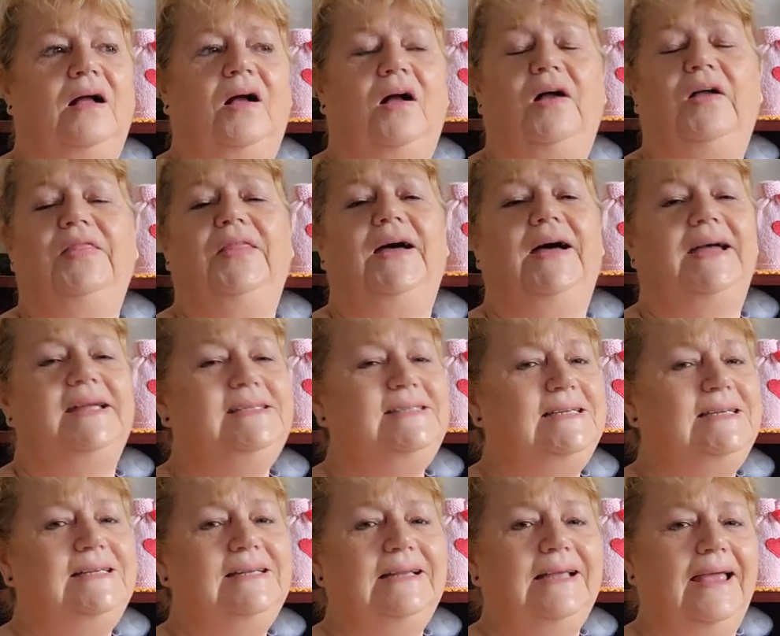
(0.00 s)
either I
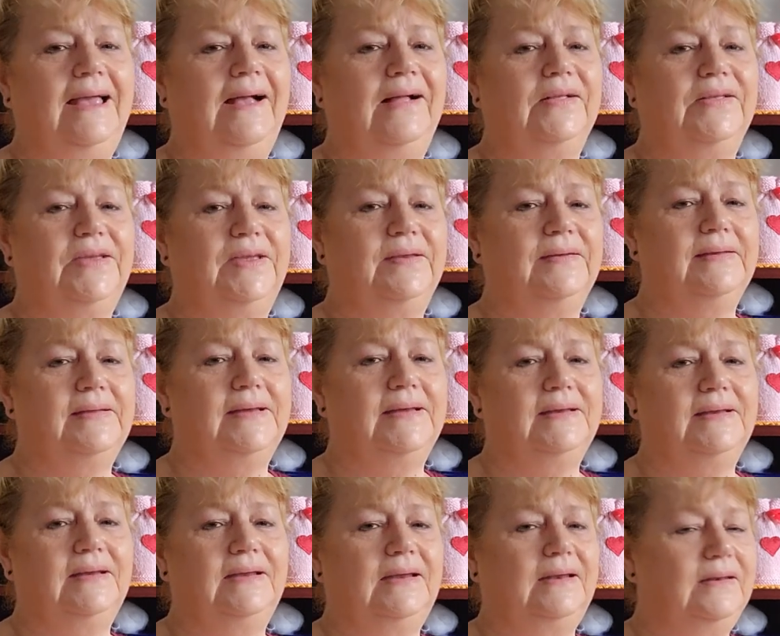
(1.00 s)
didn't
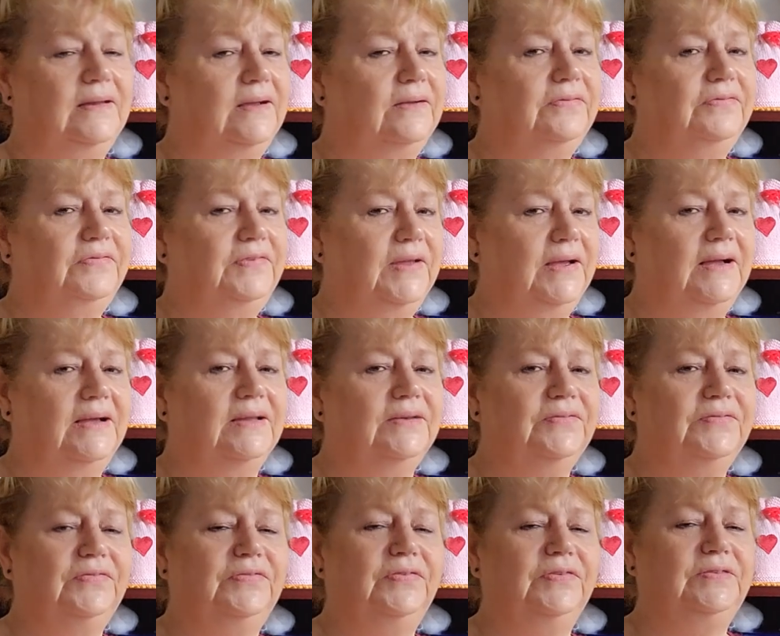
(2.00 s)
calculate enough
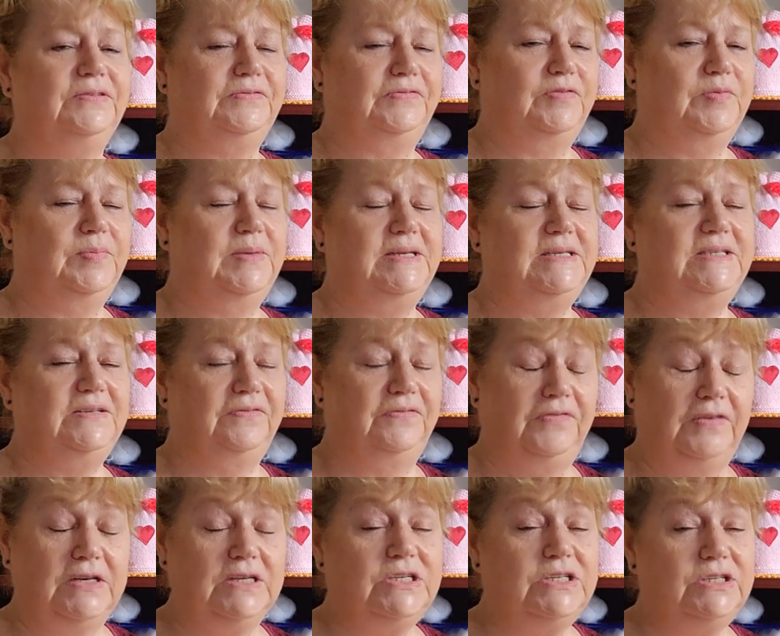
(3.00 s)
yarn for me to
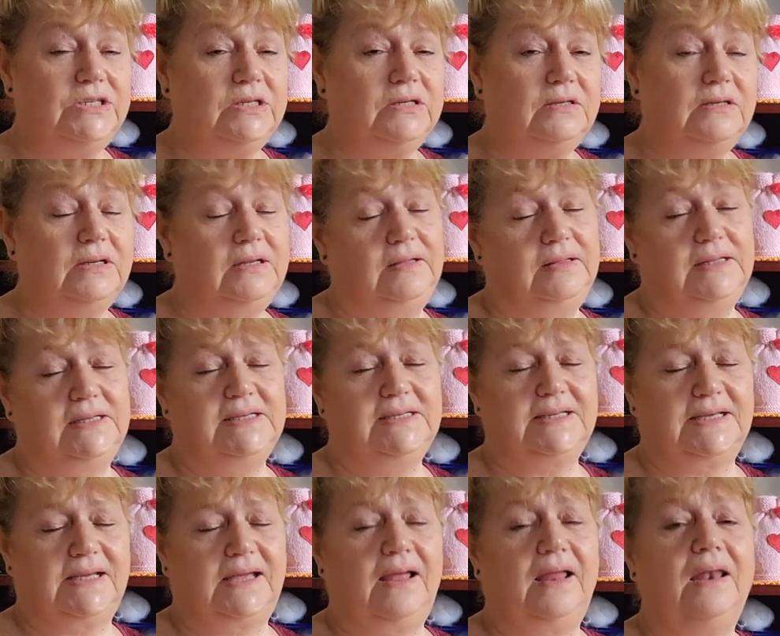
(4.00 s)
finish it in
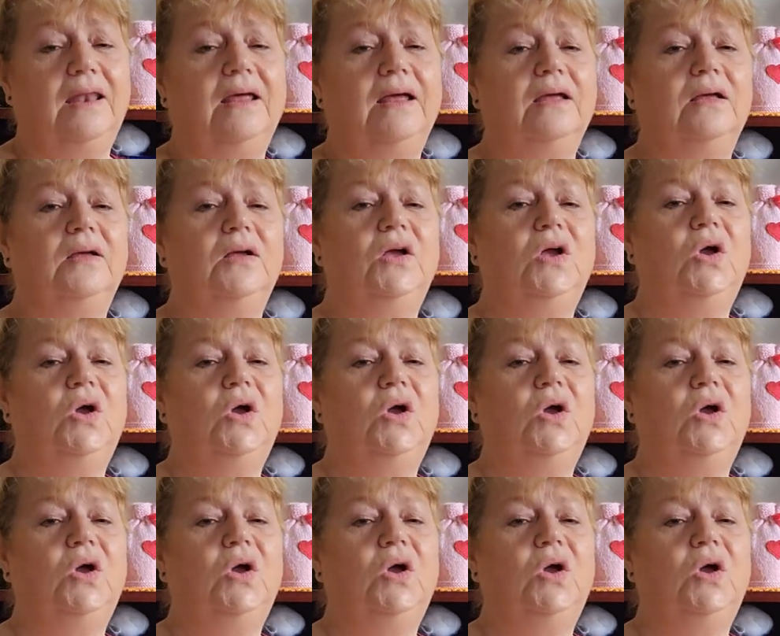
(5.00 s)
this colour,